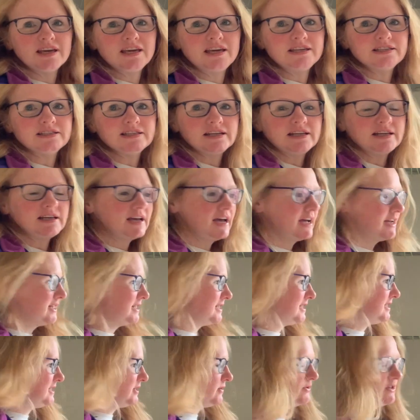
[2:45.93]
easily, and
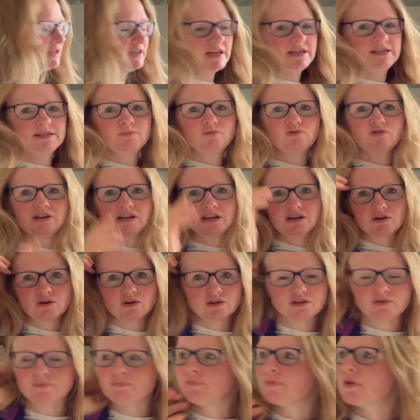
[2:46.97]
it still tastes pretty good.